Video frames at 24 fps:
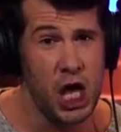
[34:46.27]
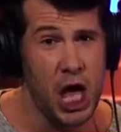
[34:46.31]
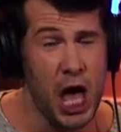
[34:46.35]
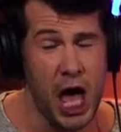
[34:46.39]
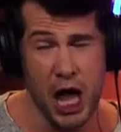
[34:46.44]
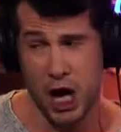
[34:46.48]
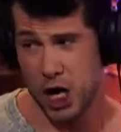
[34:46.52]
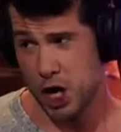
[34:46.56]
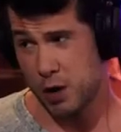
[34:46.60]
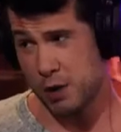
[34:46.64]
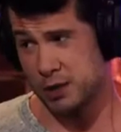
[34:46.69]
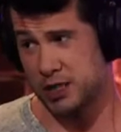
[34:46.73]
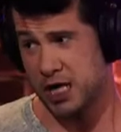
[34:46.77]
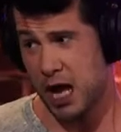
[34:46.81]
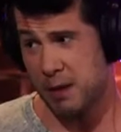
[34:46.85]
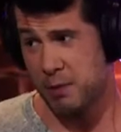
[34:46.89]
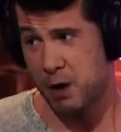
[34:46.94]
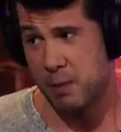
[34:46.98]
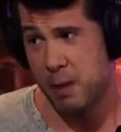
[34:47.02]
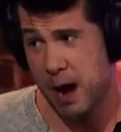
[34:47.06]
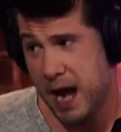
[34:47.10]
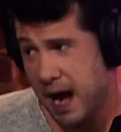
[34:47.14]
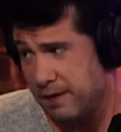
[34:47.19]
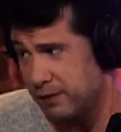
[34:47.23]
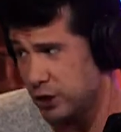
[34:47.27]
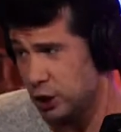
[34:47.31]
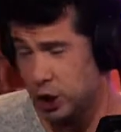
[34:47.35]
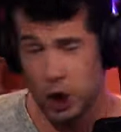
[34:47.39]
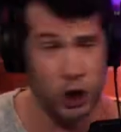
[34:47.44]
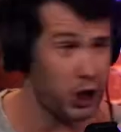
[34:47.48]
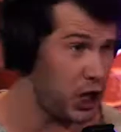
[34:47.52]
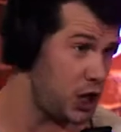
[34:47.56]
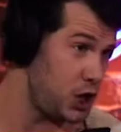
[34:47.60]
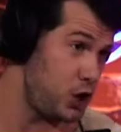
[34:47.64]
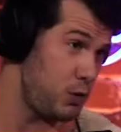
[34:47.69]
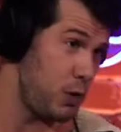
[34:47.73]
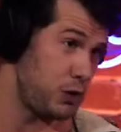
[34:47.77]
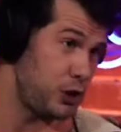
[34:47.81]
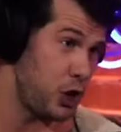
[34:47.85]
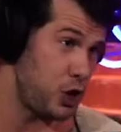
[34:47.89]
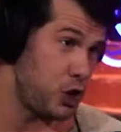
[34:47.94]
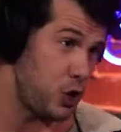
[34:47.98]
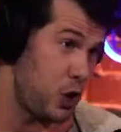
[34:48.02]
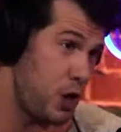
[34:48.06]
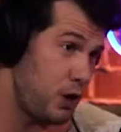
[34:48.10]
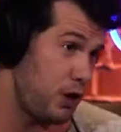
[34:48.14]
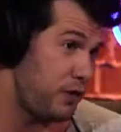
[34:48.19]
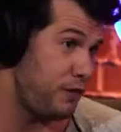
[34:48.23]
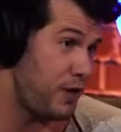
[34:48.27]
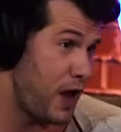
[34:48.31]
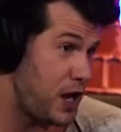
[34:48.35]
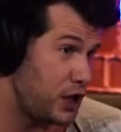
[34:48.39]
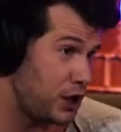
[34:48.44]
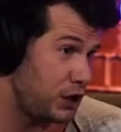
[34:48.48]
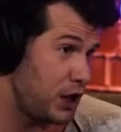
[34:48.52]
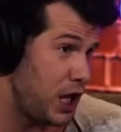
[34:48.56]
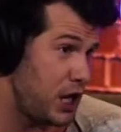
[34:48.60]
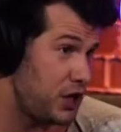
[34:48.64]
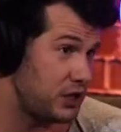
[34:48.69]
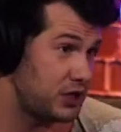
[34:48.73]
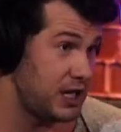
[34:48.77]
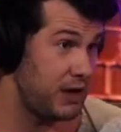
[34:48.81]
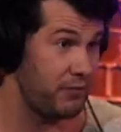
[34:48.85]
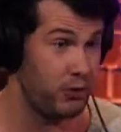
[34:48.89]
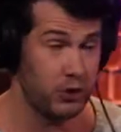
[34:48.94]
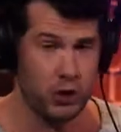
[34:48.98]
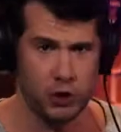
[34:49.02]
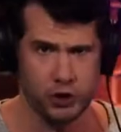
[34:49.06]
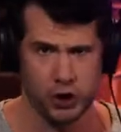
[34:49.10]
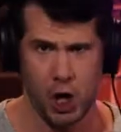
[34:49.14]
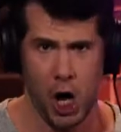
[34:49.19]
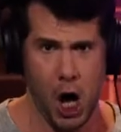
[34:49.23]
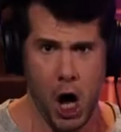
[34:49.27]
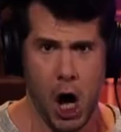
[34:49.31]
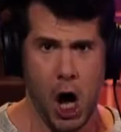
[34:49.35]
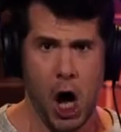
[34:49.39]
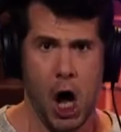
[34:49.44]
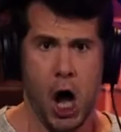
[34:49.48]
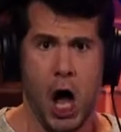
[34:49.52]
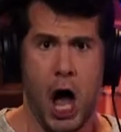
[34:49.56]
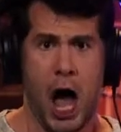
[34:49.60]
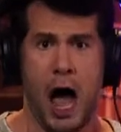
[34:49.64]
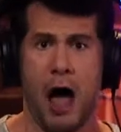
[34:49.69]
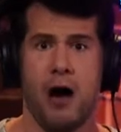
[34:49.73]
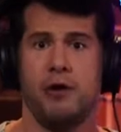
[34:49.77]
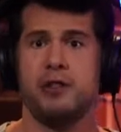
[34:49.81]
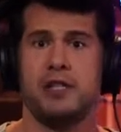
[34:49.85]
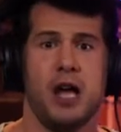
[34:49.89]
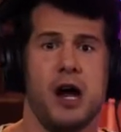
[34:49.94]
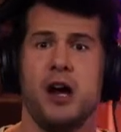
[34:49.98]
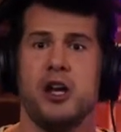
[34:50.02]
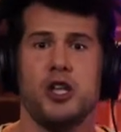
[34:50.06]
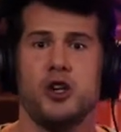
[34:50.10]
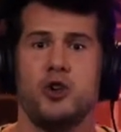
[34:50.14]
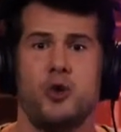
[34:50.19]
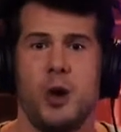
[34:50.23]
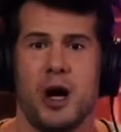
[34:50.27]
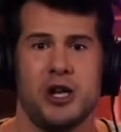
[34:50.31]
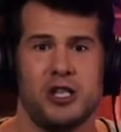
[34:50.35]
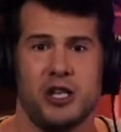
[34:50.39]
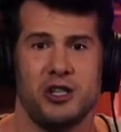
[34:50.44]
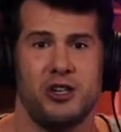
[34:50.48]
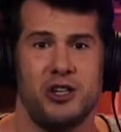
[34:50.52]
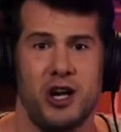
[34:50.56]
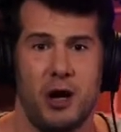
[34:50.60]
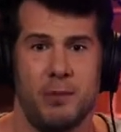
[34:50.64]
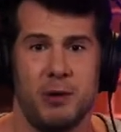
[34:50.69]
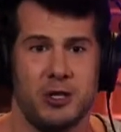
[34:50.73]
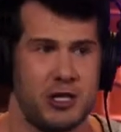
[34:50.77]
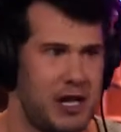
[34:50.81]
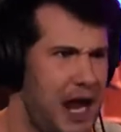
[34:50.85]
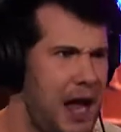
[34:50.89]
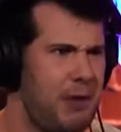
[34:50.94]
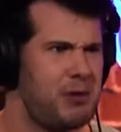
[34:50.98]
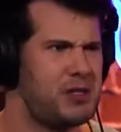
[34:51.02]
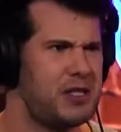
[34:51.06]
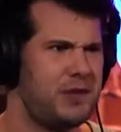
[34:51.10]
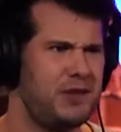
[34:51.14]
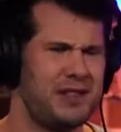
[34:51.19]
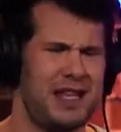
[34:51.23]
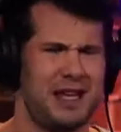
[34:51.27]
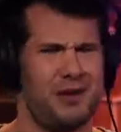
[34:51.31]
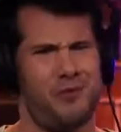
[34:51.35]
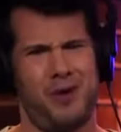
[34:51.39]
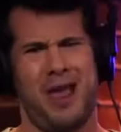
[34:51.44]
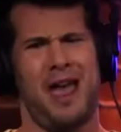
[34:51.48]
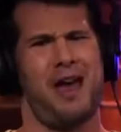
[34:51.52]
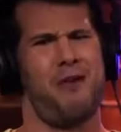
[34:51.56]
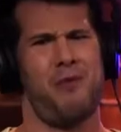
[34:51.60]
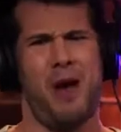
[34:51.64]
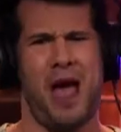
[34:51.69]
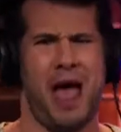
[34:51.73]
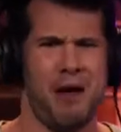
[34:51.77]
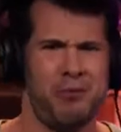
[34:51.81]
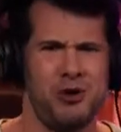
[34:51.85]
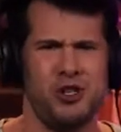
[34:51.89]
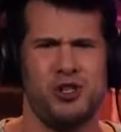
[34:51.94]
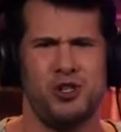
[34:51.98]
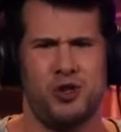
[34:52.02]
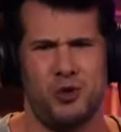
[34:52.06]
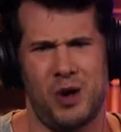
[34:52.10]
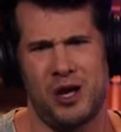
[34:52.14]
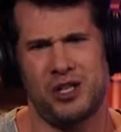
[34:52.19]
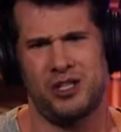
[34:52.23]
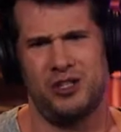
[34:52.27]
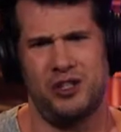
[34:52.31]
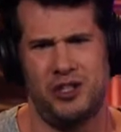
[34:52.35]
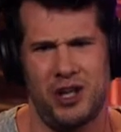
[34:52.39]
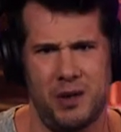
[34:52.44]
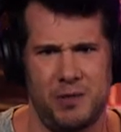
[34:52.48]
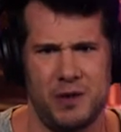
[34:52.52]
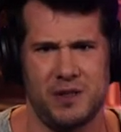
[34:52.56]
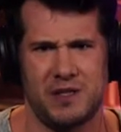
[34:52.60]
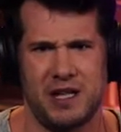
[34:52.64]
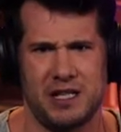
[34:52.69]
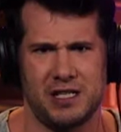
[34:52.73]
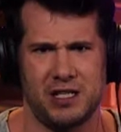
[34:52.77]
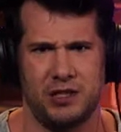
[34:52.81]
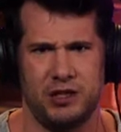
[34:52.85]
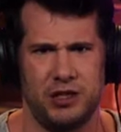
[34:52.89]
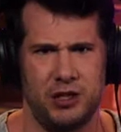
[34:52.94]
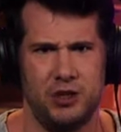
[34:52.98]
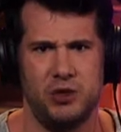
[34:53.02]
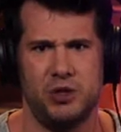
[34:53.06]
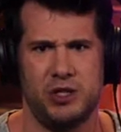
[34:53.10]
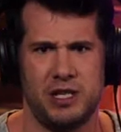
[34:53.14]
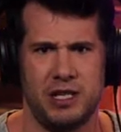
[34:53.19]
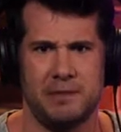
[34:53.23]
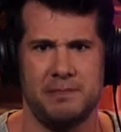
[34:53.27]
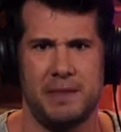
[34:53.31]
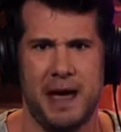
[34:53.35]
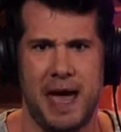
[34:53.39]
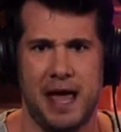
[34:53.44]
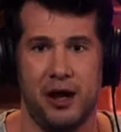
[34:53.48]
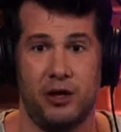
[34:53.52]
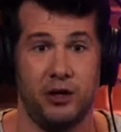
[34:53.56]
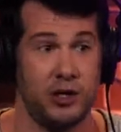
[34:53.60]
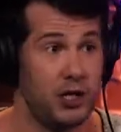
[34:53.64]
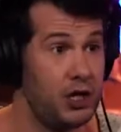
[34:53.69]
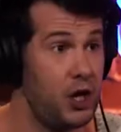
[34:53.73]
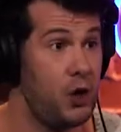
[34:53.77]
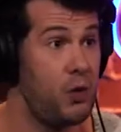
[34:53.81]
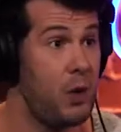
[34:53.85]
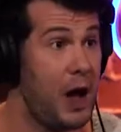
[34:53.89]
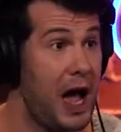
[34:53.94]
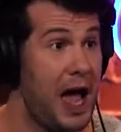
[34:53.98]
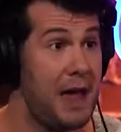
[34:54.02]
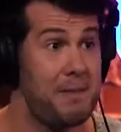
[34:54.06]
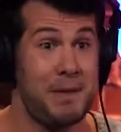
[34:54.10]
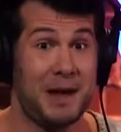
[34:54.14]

I don't know what's happening. We might have to look into what they're doing with ventilators. And everyone goes, oh, how dare you question their numbers? And I was even like, well, why would you question their numbers? That's a losing battle. You know why?